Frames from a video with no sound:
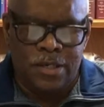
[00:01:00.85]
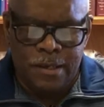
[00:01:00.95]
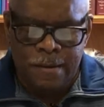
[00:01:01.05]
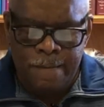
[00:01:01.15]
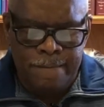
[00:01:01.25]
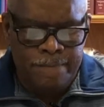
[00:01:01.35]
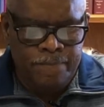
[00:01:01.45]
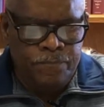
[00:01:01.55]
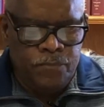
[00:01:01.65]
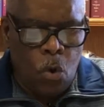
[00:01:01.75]
No one
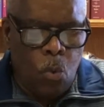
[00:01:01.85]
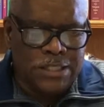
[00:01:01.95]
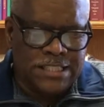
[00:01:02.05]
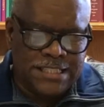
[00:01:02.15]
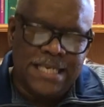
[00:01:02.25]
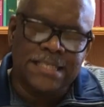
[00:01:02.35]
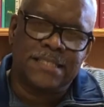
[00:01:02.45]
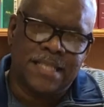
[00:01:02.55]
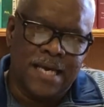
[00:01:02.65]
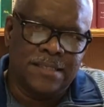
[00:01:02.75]
sees things
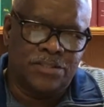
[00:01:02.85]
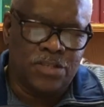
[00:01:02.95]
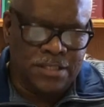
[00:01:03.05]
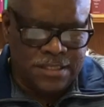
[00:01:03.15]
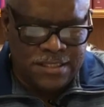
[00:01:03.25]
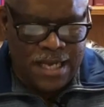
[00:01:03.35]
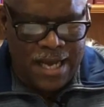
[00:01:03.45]
just as I do.